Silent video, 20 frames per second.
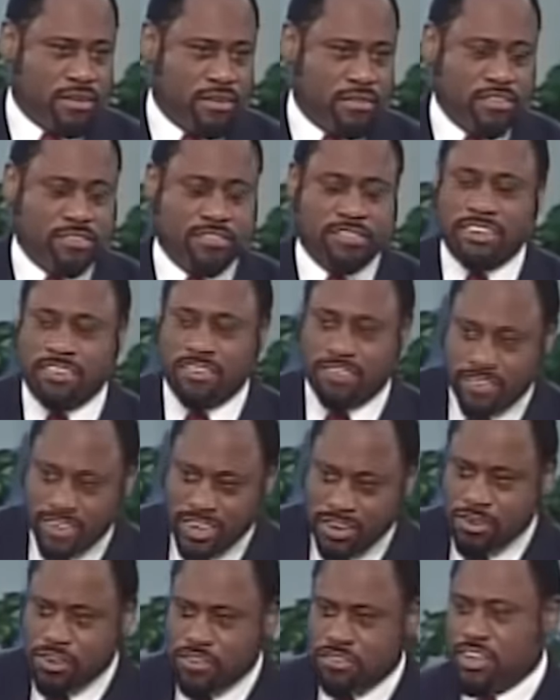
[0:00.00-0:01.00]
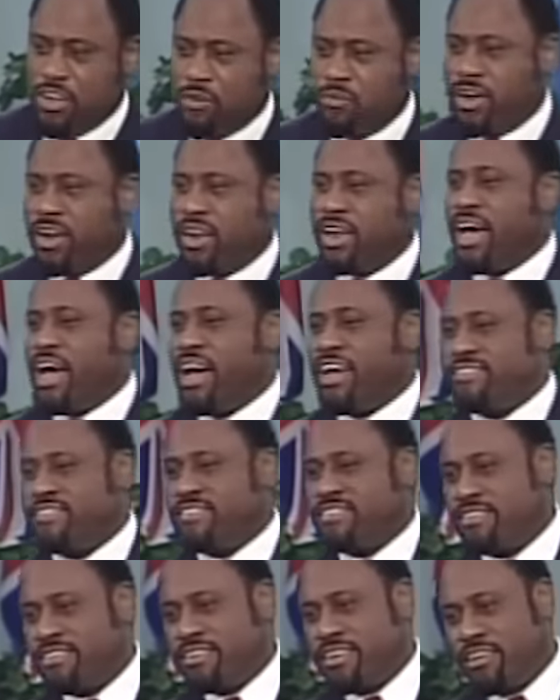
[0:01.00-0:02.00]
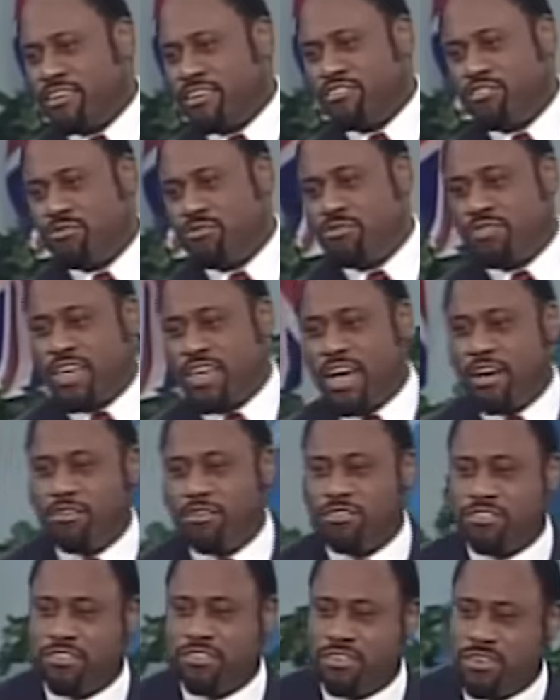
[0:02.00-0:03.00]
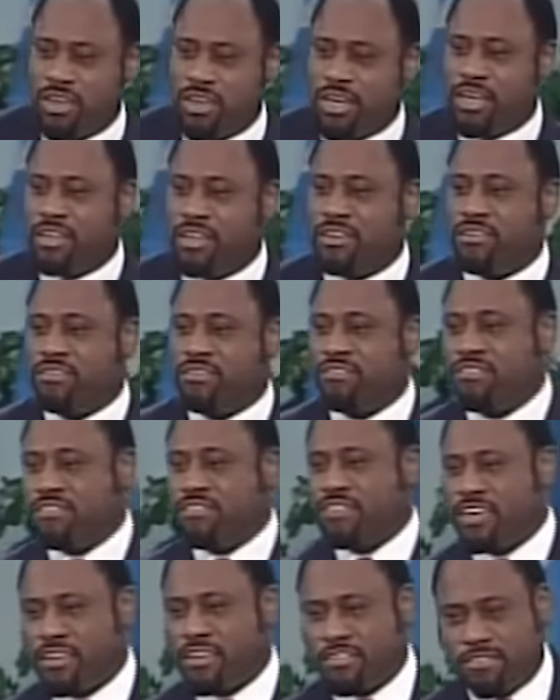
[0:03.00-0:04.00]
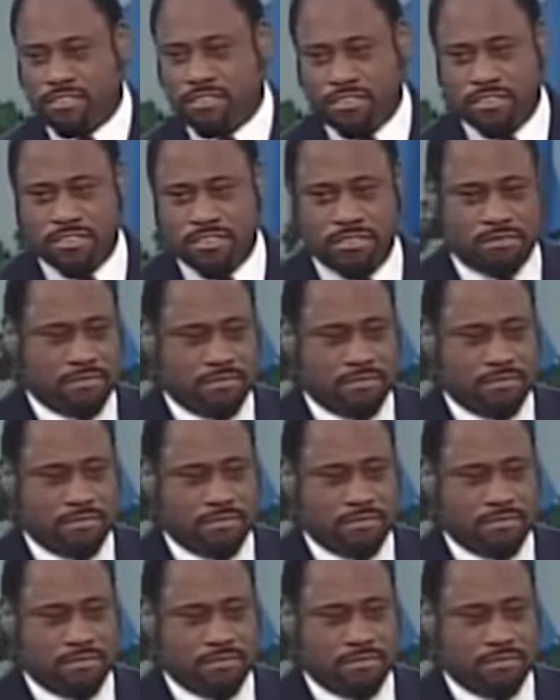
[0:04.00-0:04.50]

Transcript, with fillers: This is a series that will last until 2006.